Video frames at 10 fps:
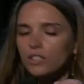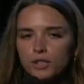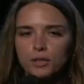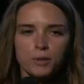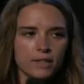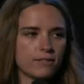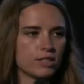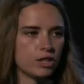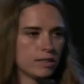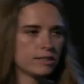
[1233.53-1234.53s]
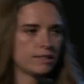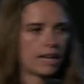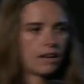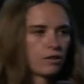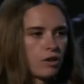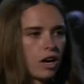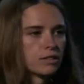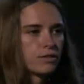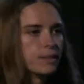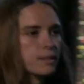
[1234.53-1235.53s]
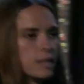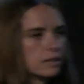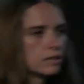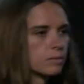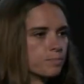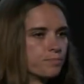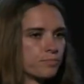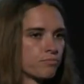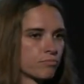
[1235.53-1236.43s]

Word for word: Do you believe that Jesus died on the cross for your sins?